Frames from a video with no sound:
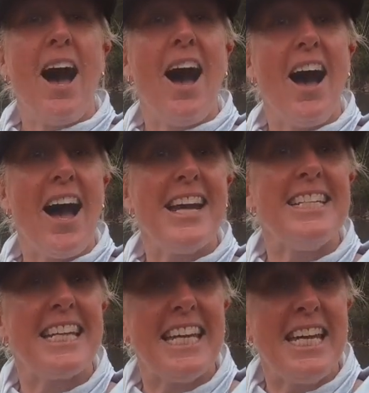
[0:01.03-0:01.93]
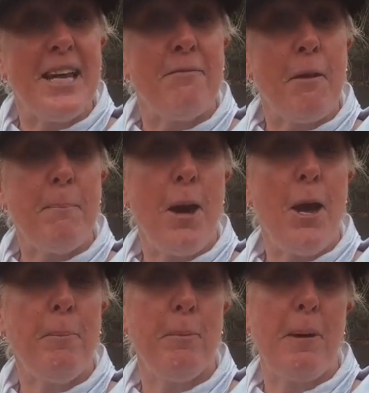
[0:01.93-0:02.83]
Hi, Nikki here from
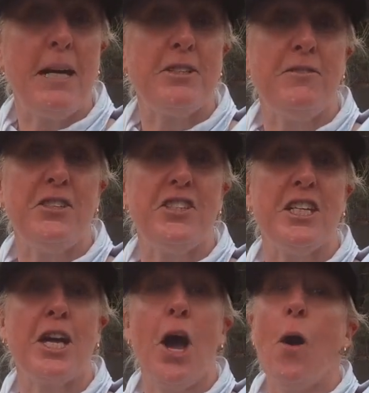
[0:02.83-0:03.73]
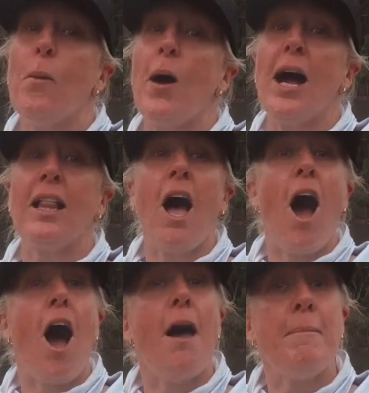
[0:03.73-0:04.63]
Purple Patch Fishing. Well,
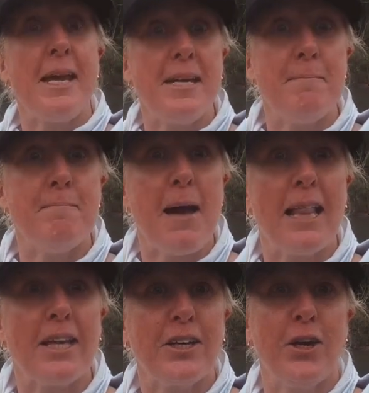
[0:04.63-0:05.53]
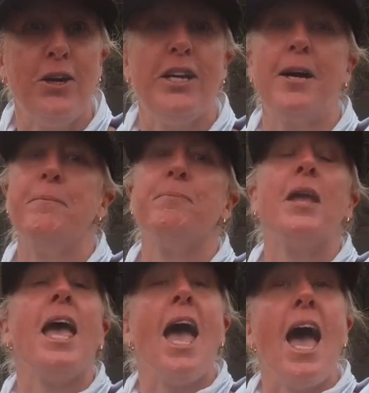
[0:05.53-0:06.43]
I'm in Malakuta.
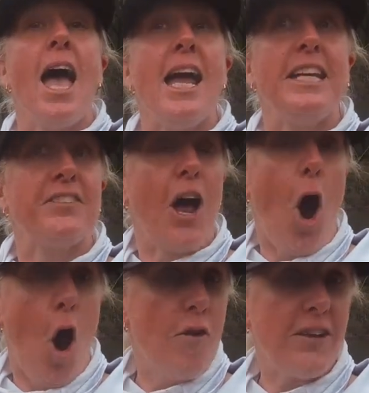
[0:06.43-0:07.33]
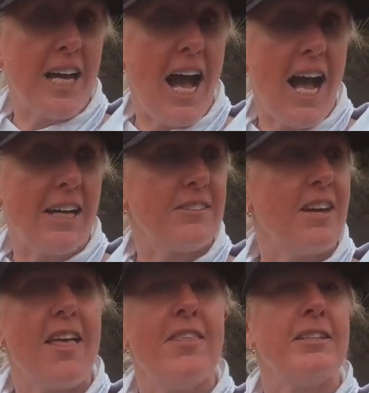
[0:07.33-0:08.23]
It's overcast,
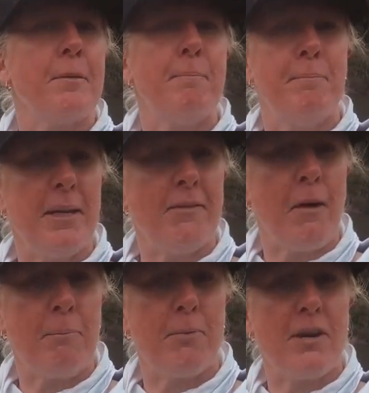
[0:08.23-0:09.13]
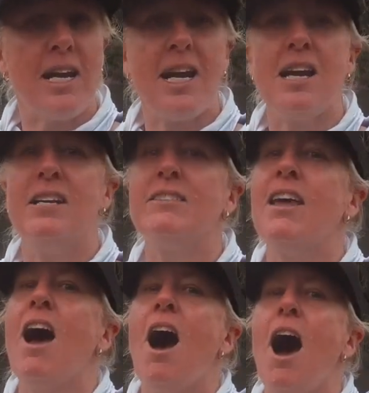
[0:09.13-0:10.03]
there's a bit of a breeze.
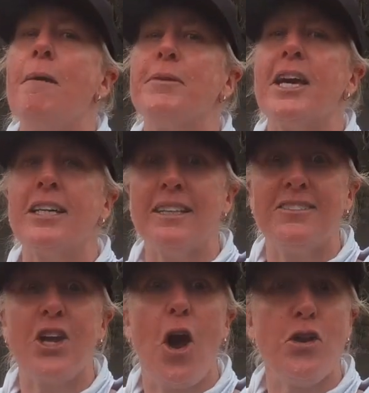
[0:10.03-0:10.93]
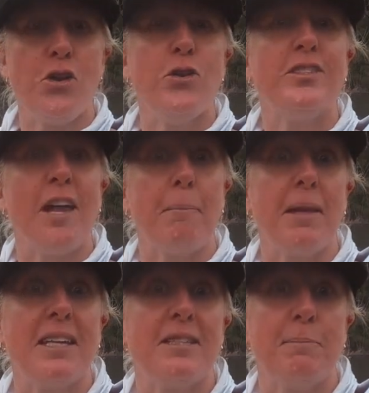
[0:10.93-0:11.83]
I'm going to show you
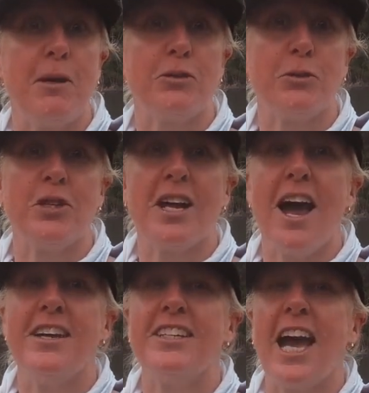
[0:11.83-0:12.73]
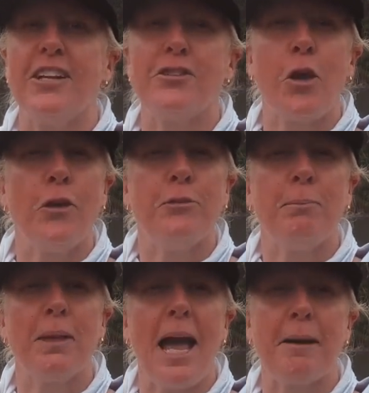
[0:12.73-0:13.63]
something special today to catch those
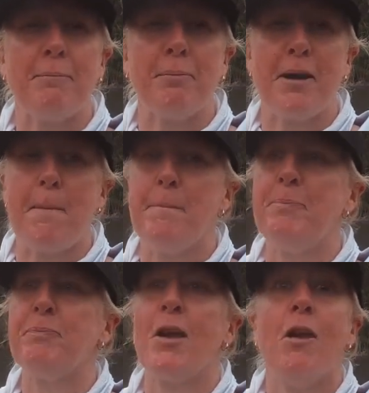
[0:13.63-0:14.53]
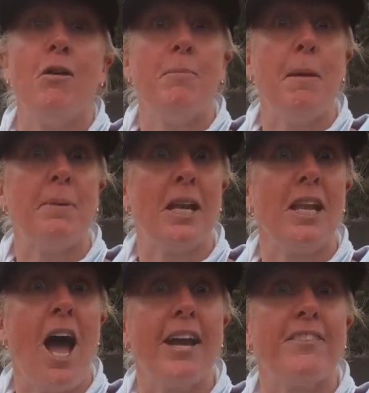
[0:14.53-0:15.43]
black bream. Remember to
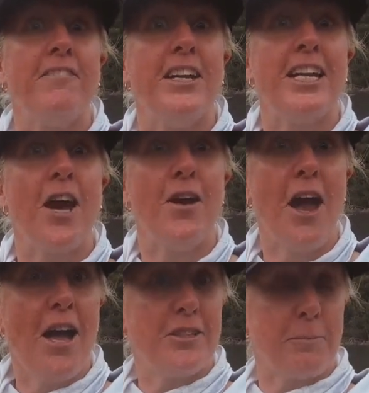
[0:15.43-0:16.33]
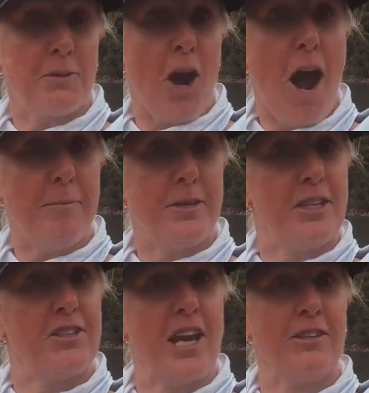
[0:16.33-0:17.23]
like the video, subscribe to
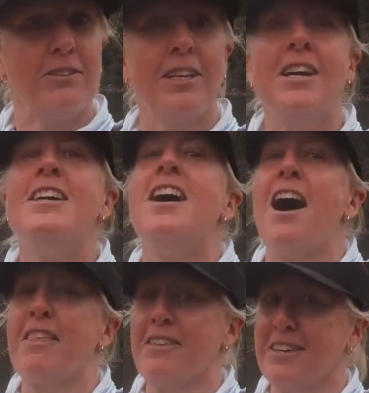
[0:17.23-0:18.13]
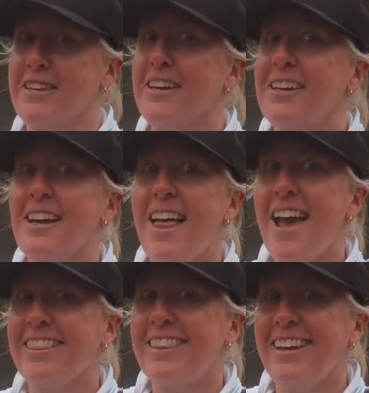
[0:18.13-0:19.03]
the channel. I think you're going to
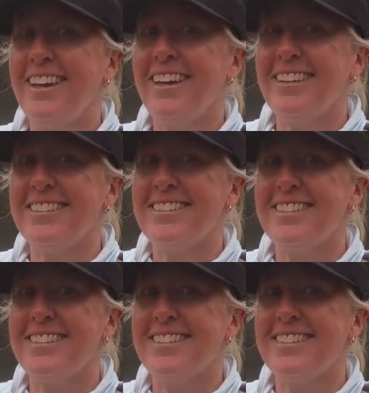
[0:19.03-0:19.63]
like this.